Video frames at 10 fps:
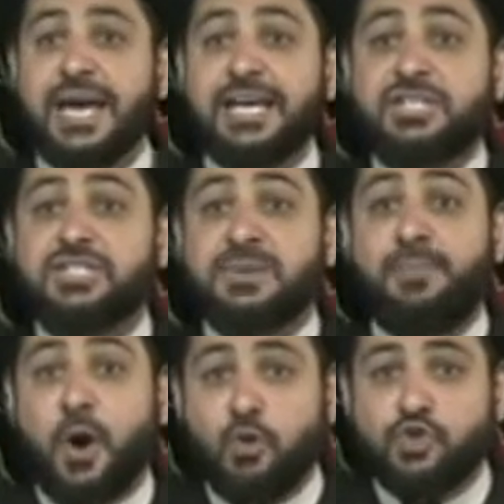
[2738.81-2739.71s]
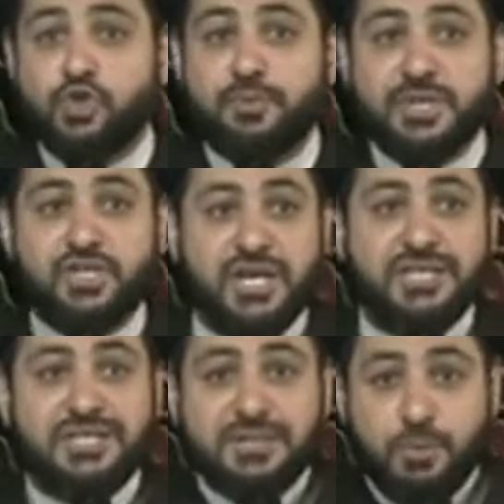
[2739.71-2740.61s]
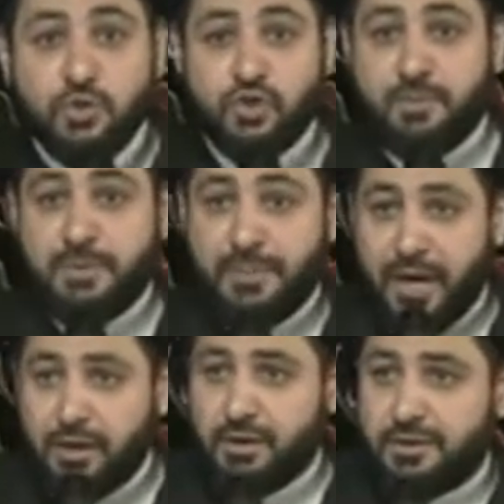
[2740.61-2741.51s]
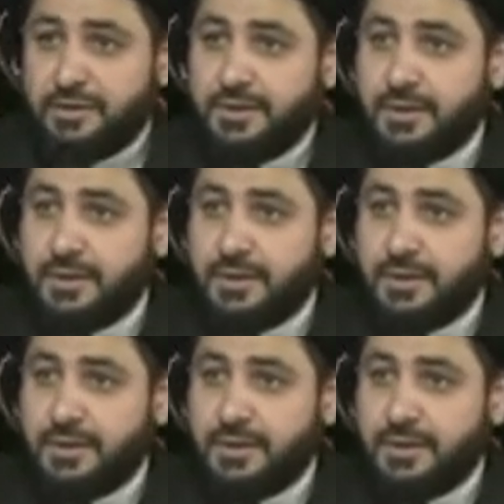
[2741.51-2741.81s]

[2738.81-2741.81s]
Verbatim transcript: it's supposed to be changed. It's supposed to be better.